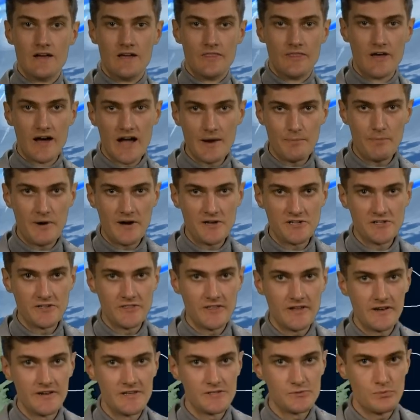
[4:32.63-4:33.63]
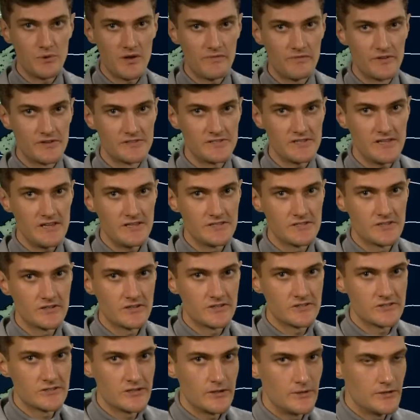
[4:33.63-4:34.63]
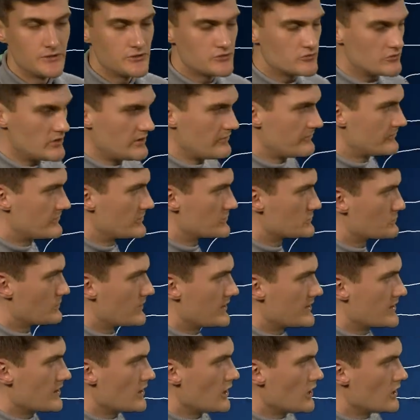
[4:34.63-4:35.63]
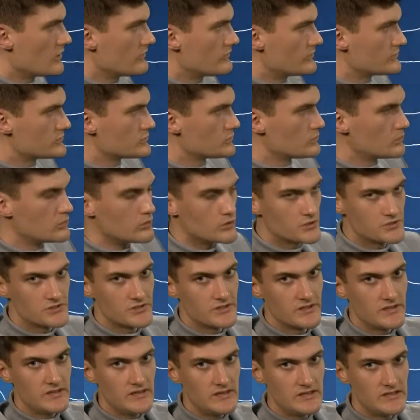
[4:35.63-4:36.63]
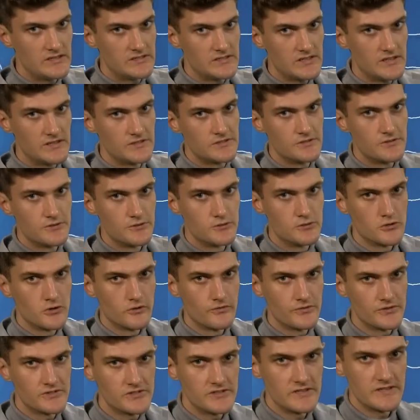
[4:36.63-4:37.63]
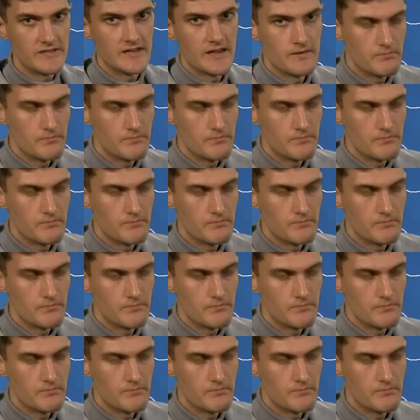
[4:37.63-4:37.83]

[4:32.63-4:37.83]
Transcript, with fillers: The high pressure that is with us is going to slowly drift its way over towards the east into the North Sea,